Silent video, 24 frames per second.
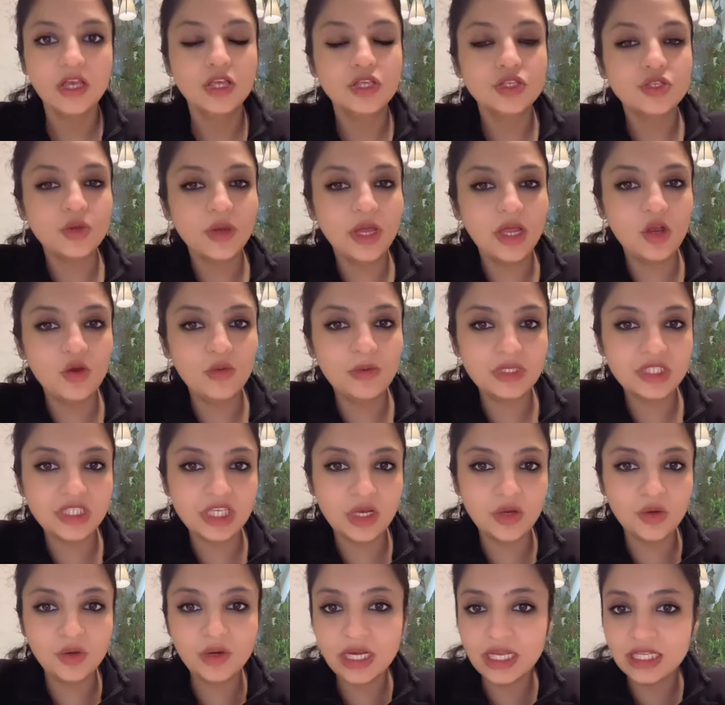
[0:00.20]
So hello
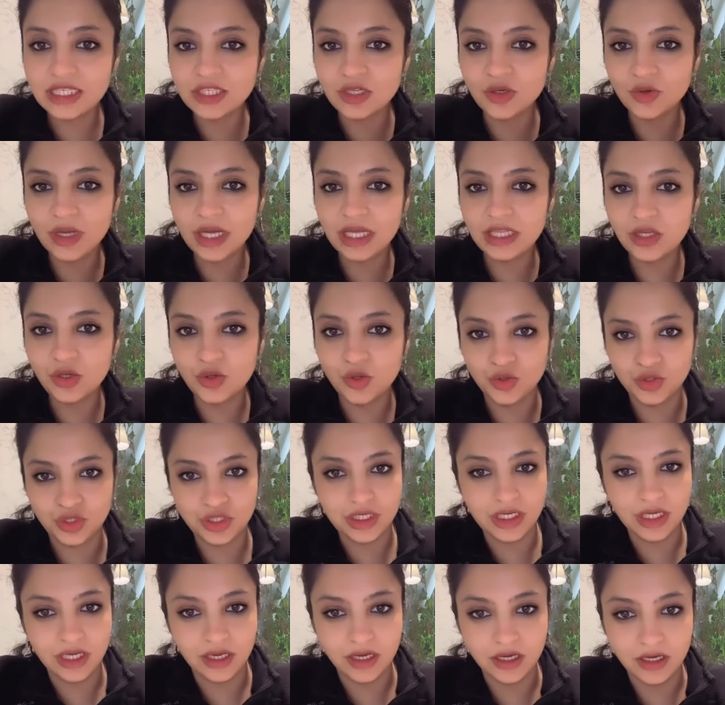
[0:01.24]
bacha log, let's look at the
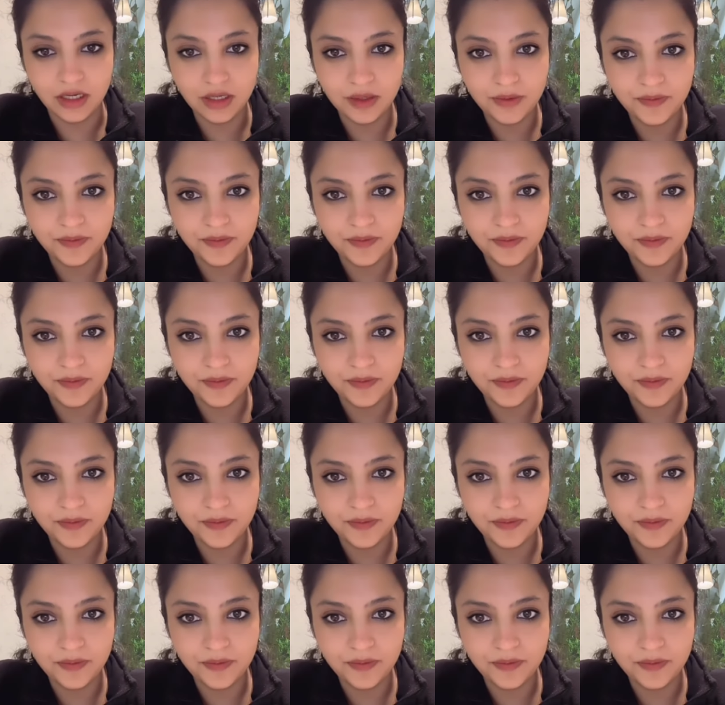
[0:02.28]
question here.